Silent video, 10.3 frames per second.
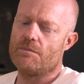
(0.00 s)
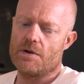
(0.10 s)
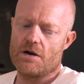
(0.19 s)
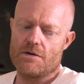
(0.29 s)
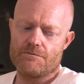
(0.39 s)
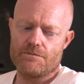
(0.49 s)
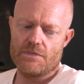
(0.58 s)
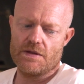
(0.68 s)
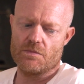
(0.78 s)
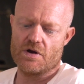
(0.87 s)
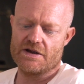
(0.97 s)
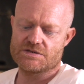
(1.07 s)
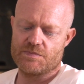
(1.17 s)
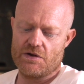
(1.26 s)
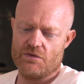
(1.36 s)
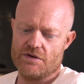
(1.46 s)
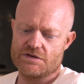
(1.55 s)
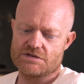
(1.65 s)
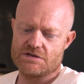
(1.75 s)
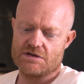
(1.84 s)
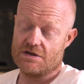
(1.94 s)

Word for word: But in my experience,